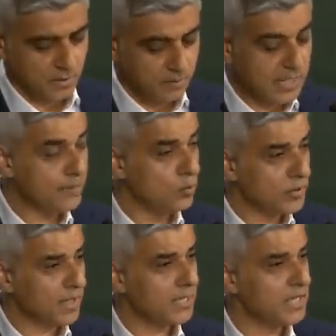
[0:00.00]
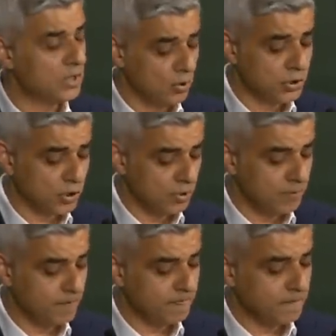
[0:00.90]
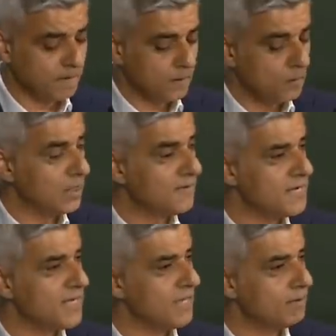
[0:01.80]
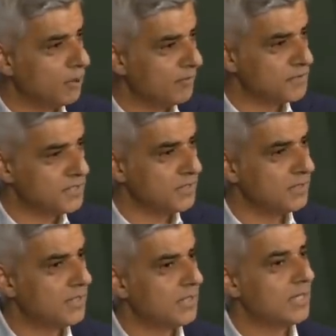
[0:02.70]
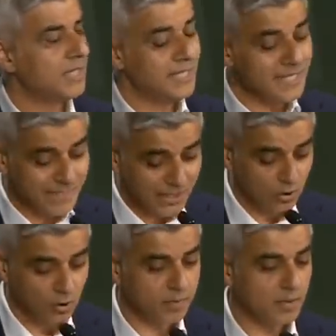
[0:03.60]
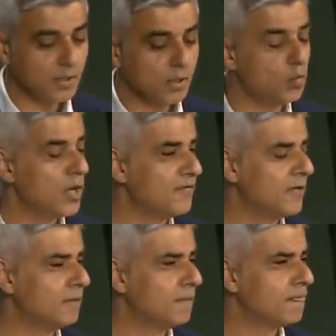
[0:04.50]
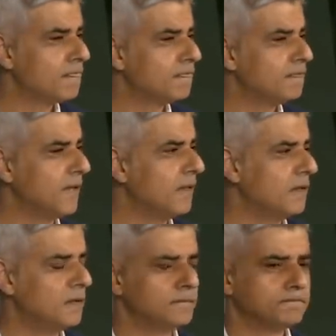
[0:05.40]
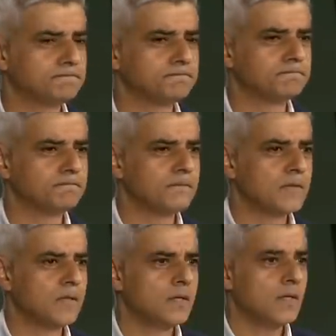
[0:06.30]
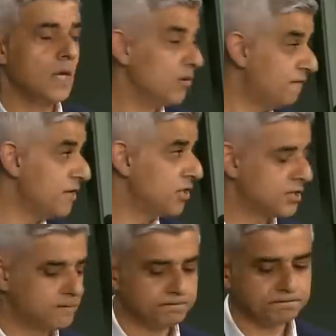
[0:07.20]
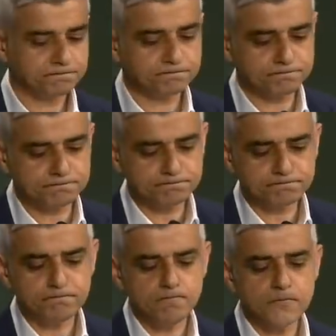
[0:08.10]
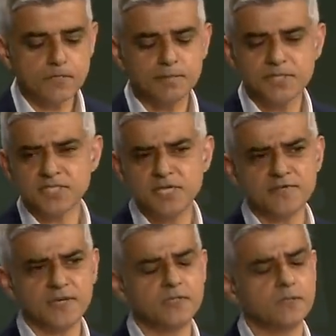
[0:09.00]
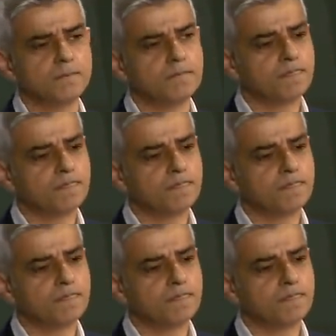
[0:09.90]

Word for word: People without a good job or living in poverty need help wherever they are. I want to finish by saying thank you.